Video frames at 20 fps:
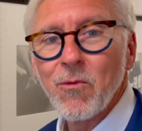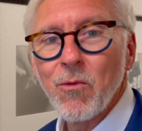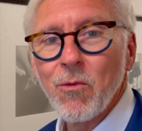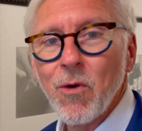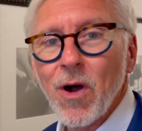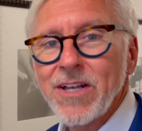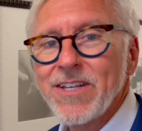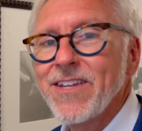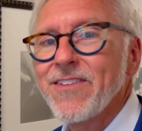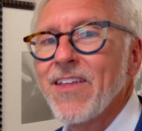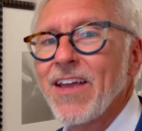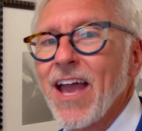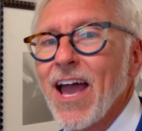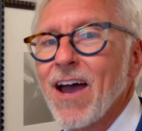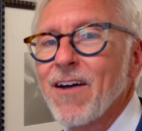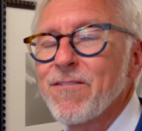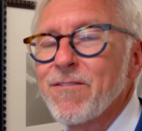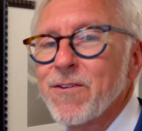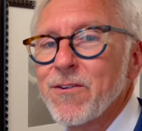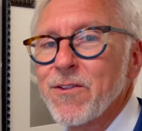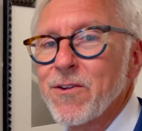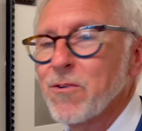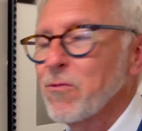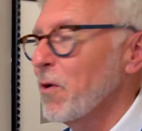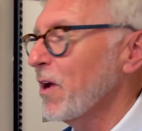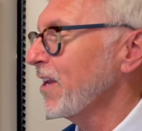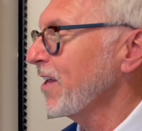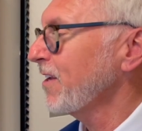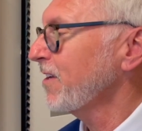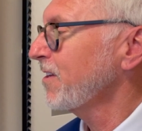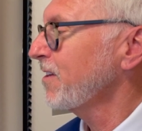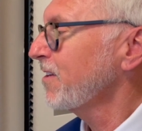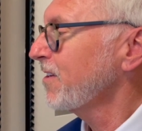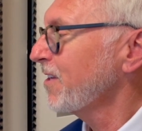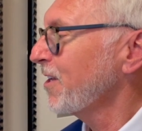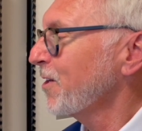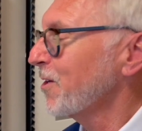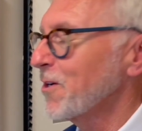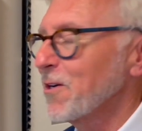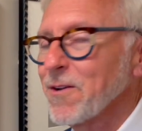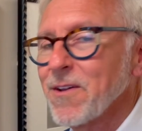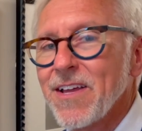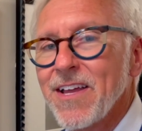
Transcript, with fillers: What did they have for their wedding dinner?